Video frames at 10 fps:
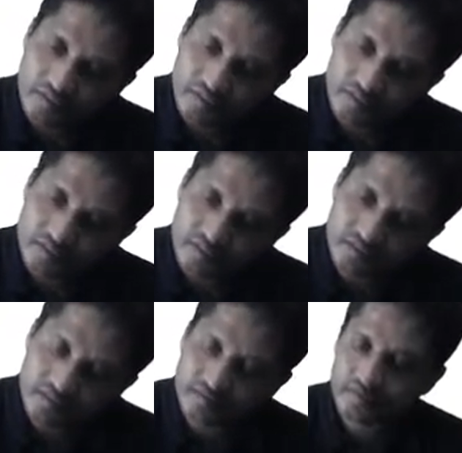this,
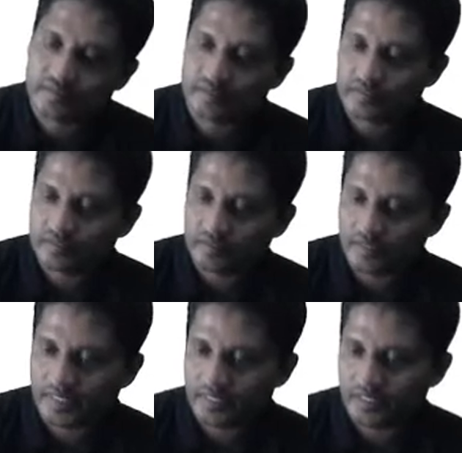
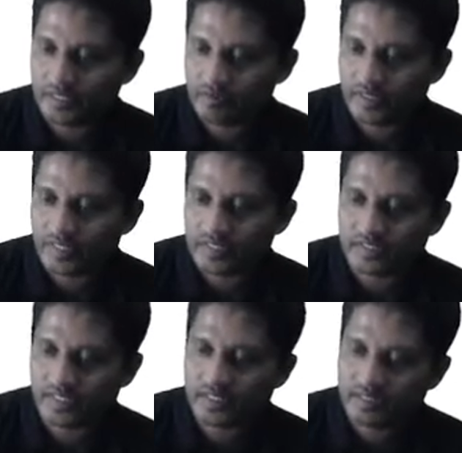right, then you get
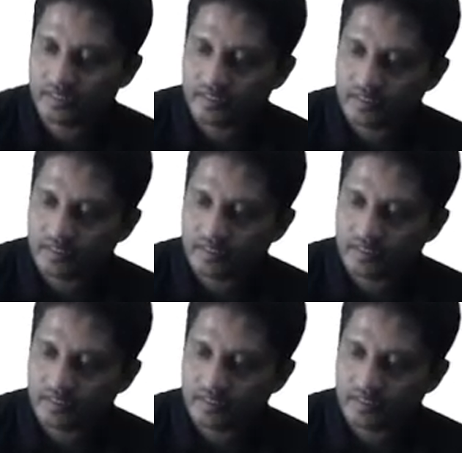c